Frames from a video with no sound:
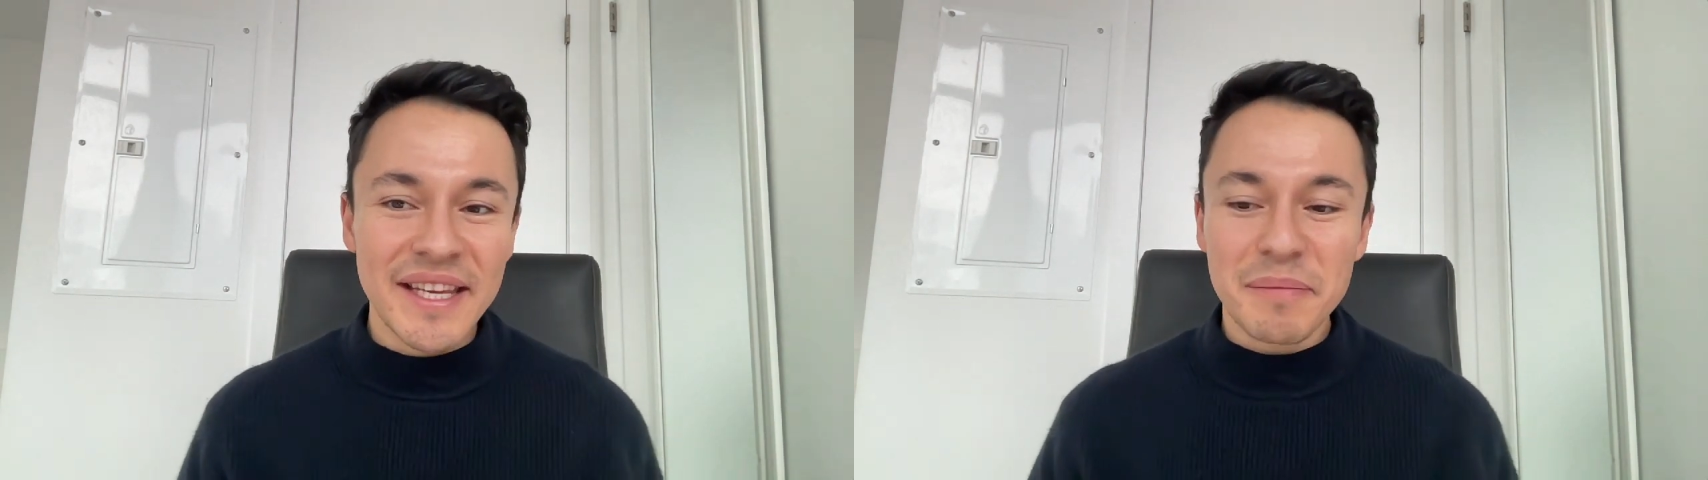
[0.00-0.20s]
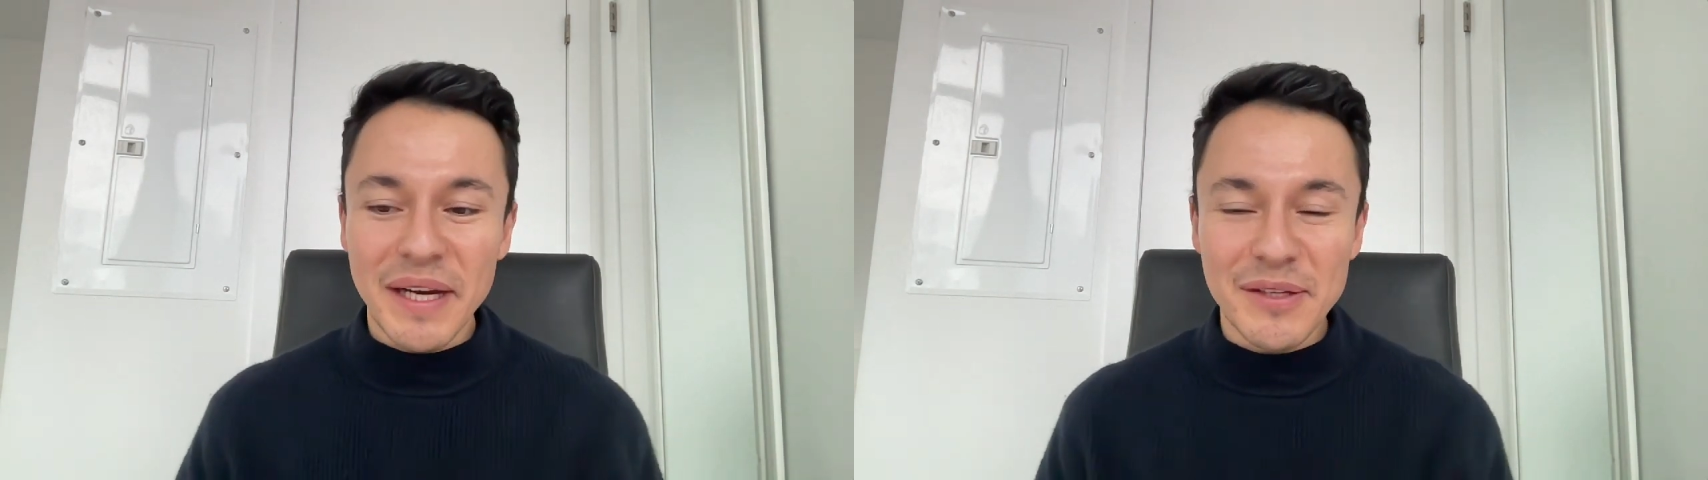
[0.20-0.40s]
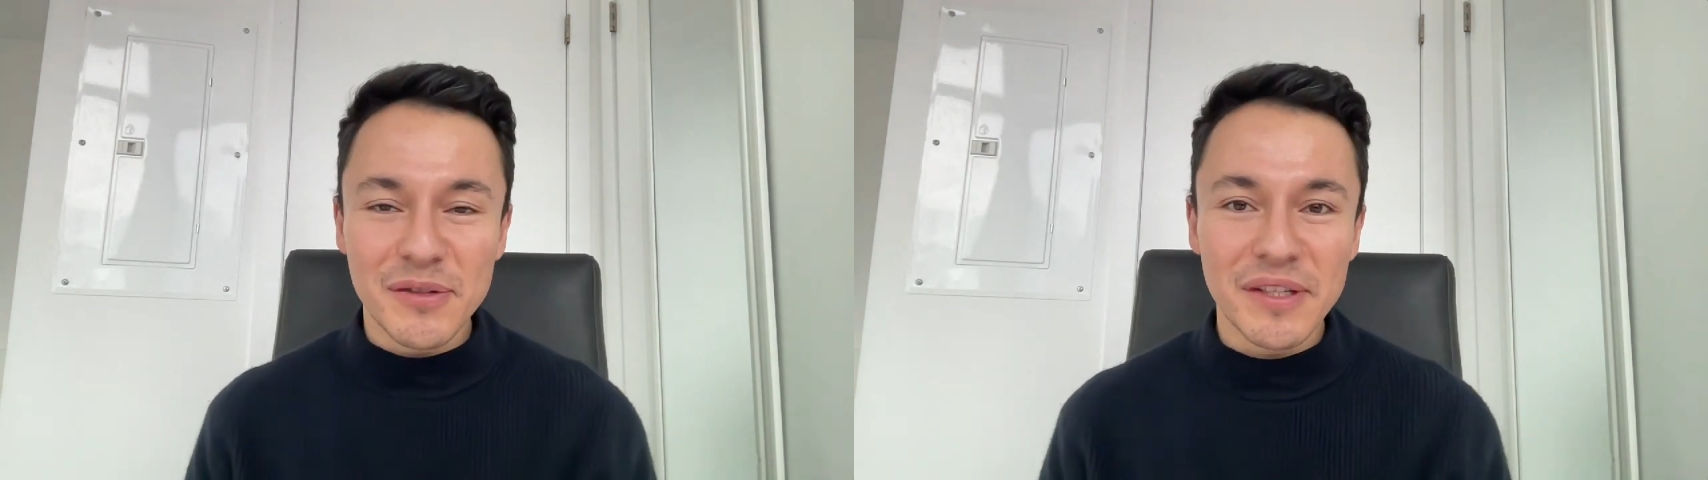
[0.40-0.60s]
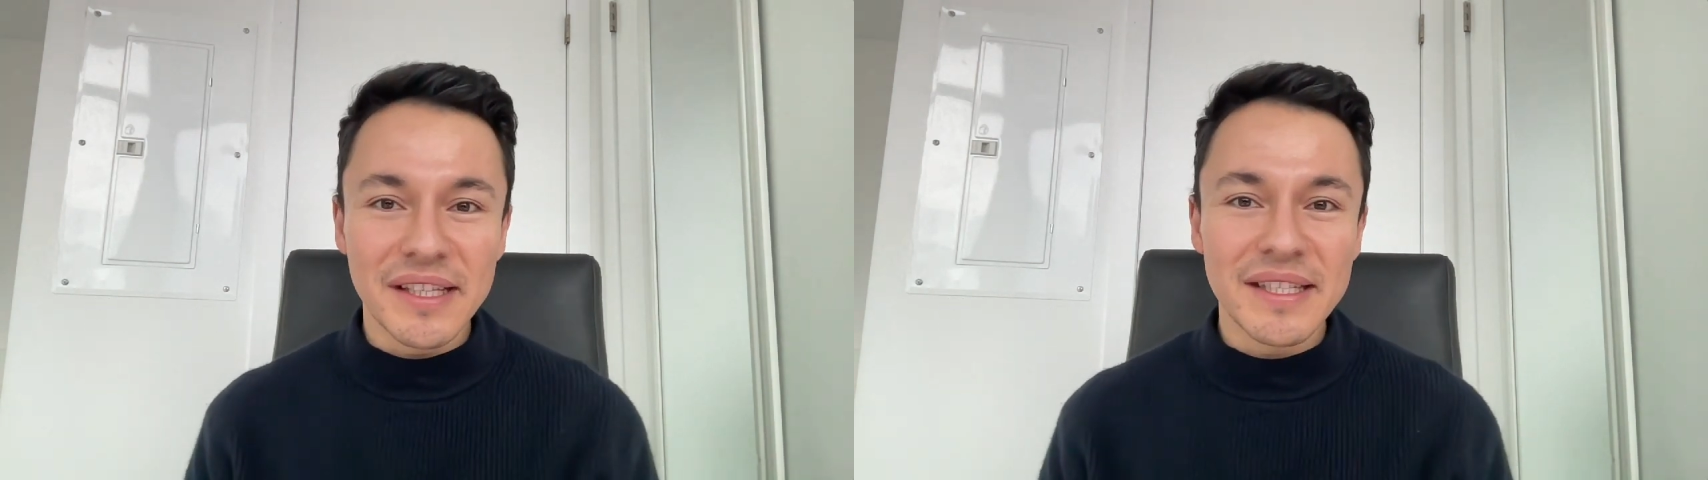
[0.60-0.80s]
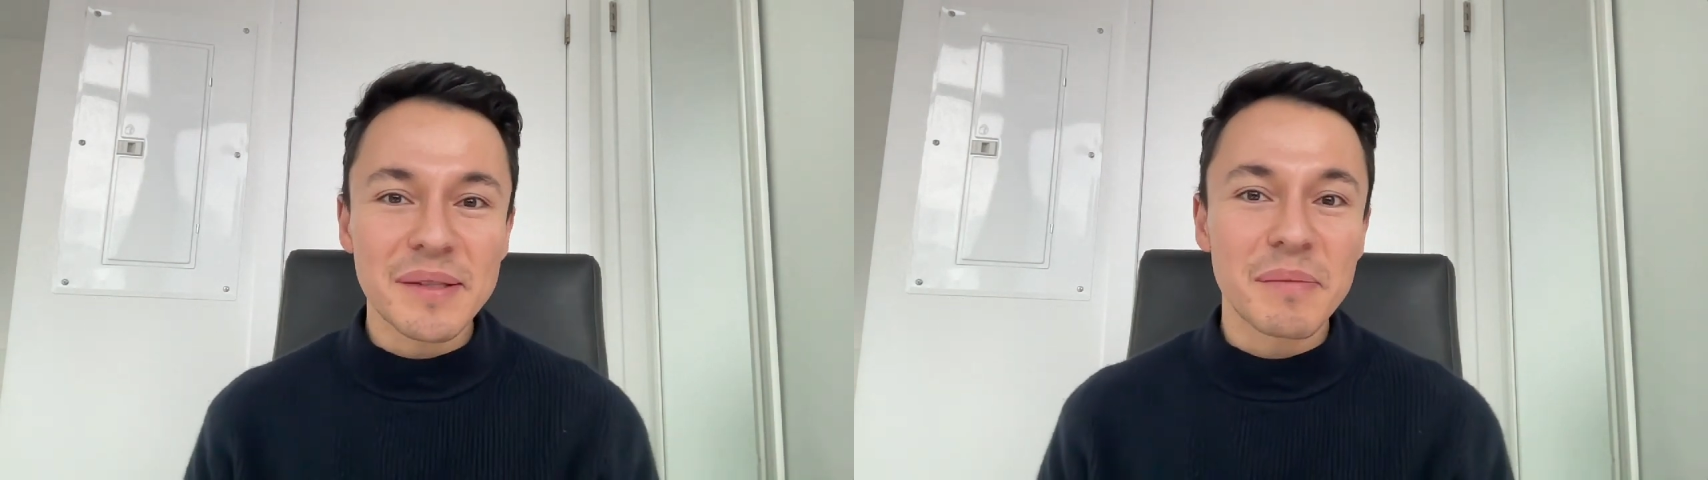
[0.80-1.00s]
my
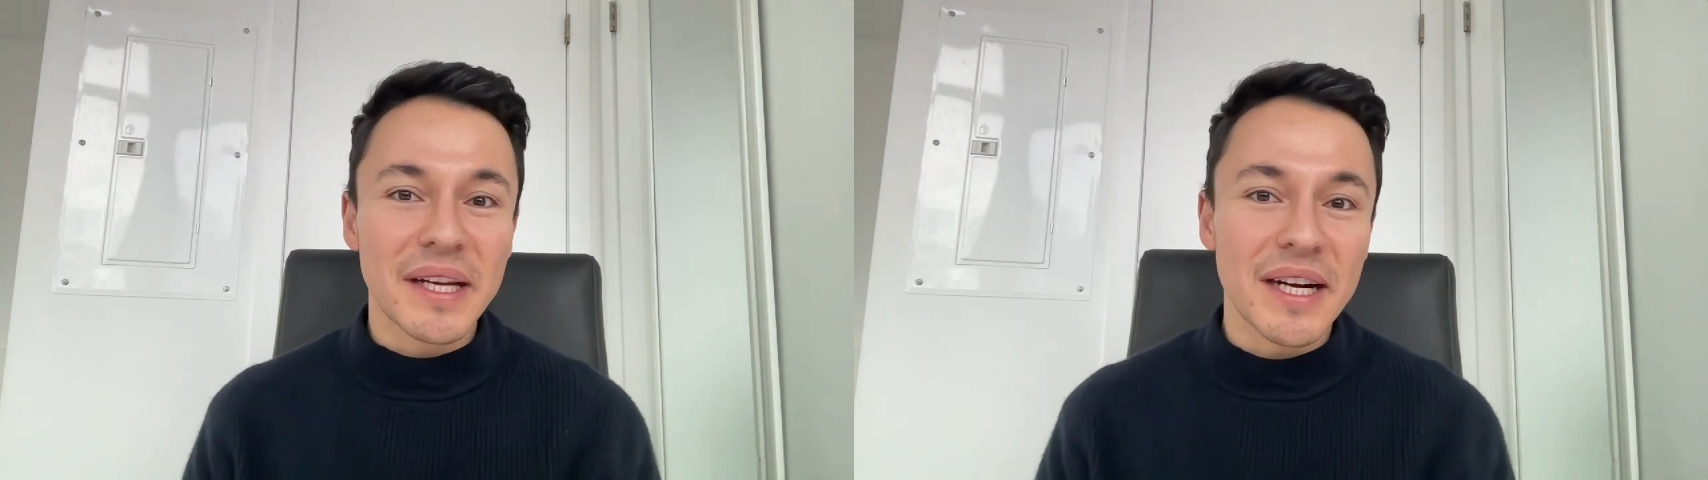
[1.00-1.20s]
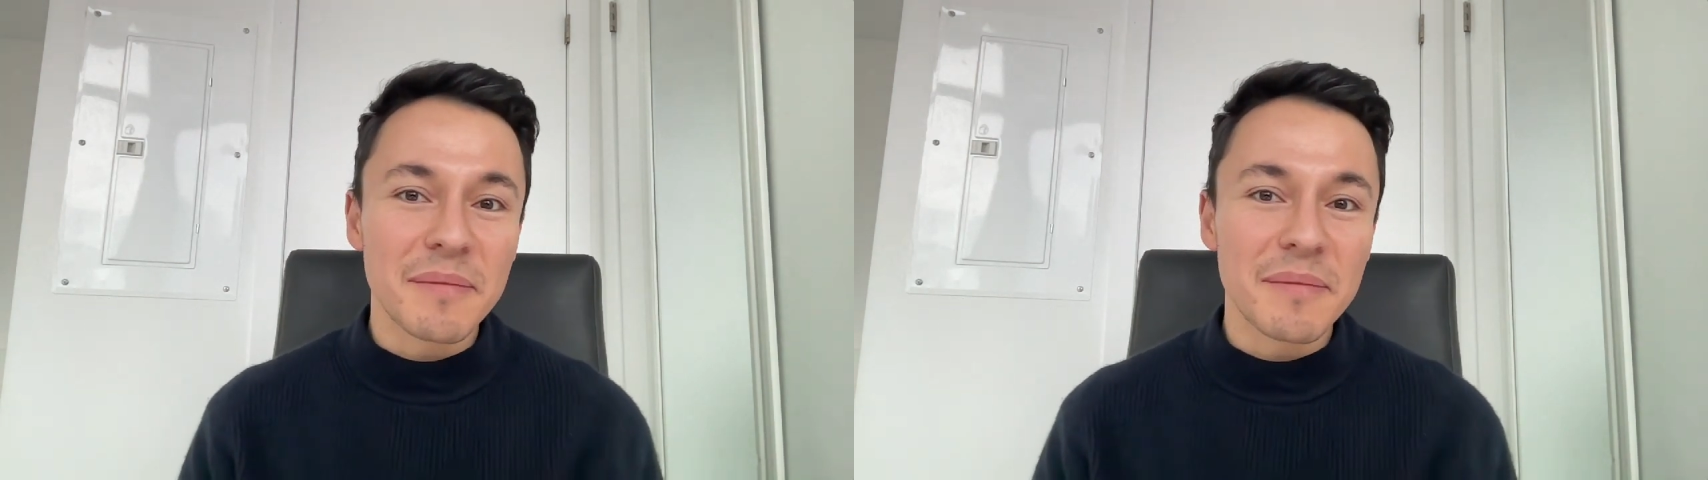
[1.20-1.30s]
students become